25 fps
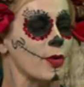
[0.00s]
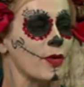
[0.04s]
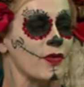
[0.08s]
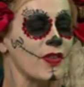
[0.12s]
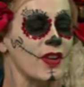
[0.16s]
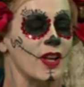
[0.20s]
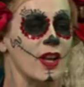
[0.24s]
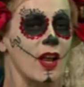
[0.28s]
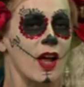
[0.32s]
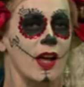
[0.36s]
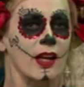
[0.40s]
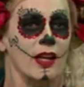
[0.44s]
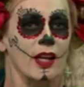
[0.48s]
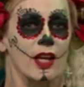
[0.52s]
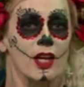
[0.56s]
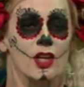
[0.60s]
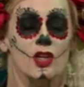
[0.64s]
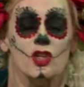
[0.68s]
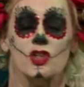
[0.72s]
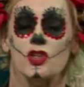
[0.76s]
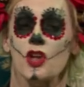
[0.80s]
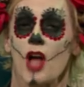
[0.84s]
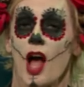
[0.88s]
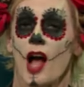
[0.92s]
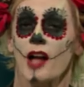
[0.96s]
movie like
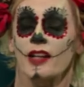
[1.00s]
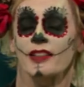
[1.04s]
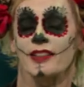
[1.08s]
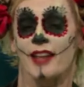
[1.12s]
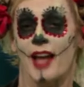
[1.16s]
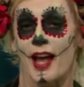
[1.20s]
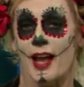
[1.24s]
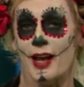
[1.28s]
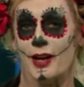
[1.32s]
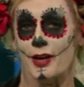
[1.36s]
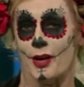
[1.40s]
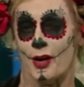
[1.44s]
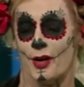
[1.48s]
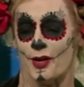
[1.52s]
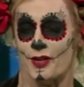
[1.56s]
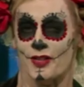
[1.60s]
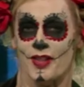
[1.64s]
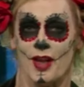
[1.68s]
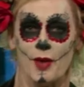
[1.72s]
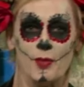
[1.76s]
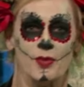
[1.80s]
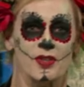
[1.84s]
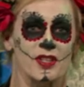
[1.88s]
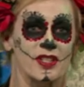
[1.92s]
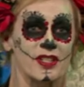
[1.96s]
Sharknado.
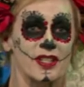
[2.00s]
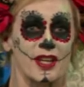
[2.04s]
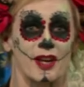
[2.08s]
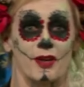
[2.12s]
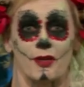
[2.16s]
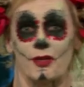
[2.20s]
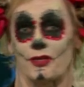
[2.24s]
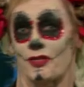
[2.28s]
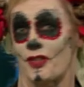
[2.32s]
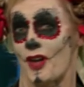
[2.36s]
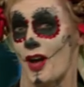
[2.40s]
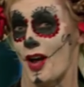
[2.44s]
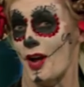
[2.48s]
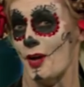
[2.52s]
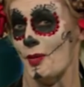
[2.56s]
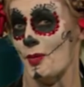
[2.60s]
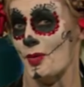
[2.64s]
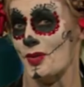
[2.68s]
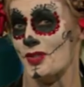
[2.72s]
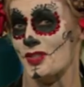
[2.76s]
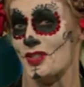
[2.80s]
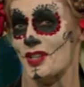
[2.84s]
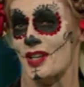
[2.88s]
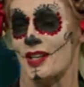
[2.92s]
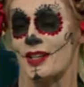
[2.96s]
That was terrifying,
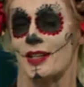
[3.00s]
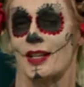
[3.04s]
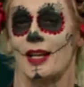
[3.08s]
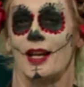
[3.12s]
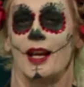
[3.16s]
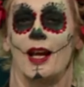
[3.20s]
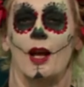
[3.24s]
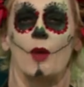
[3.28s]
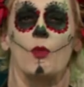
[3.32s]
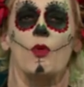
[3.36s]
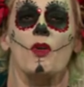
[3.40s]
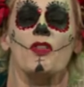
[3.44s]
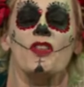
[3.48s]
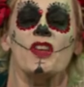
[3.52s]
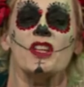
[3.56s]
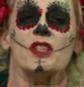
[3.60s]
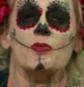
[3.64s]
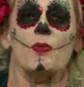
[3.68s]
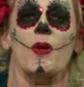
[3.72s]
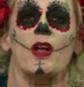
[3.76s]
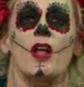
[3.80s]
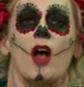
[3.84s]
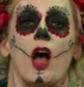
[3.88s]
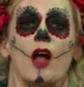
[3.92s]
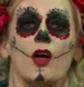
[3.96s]
wasn't it? Well, this
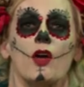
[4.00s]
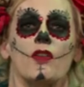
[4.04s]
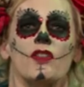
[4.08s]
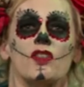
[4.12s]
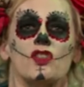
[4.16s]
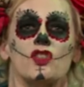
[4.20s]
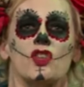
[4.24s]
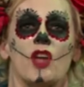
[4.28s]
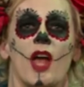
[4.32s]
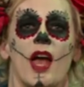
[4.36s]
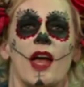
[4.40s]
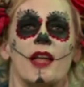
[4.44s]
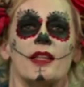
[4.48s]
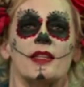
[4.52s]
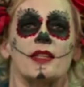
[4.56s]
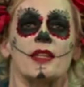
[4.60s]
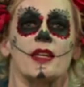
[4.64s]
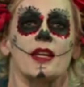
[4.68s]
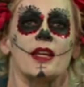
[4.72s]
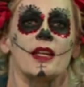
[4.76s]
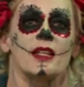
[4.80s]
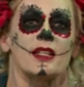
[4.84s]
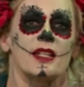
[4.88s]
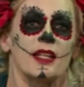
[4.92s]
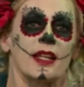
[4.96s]
week I got the chance
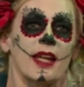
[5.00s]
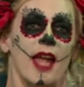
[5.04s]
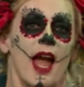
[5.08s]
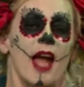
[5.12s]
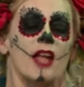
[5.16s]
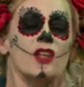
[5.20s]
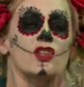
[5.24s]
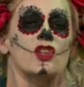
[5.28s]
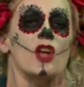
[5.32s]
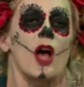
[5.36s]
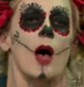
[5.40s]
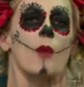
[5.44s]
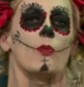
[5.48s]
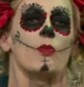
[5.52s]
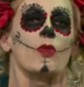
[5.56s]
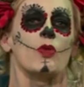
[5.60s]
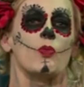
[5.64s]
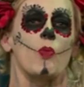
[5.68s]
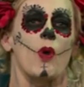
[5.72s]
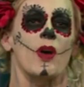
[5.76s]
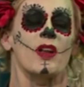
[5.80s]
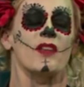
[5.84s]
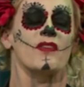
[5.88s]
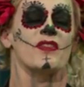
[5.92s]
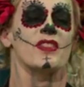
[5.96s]
to catch up with
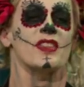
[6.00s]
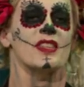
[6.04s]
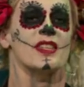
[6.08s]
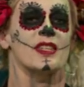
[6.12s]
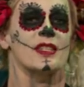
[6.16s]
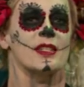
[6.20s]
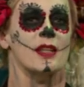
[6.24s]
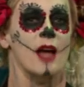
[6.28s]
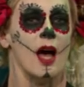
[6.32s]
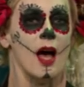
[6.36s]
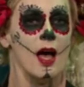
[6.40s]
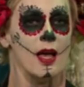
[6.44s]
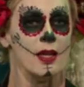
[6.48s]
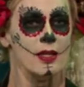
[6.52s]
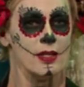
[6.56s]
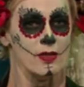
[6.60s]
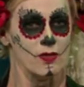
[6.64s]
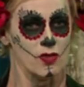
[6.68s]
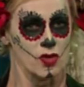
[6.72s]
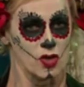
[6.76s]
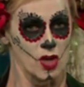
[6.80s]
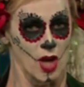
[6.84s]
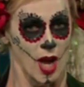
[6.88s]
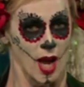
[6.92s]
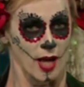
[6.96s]
one of the stars of
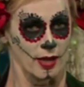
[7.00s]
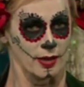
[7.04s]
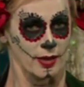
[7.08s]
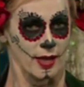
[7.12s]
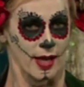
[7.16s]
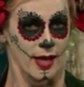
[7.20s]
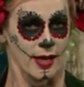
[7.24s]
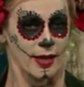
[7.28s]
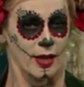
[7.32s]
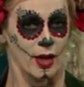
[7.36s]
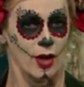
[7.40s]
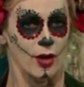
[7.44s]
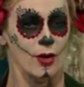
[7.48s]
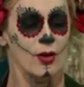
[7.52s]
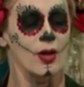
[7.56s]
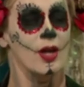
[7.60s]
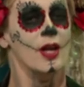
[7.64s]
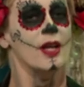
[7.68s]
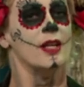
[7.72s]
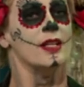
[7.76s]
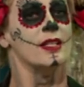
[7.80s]
Sharknado,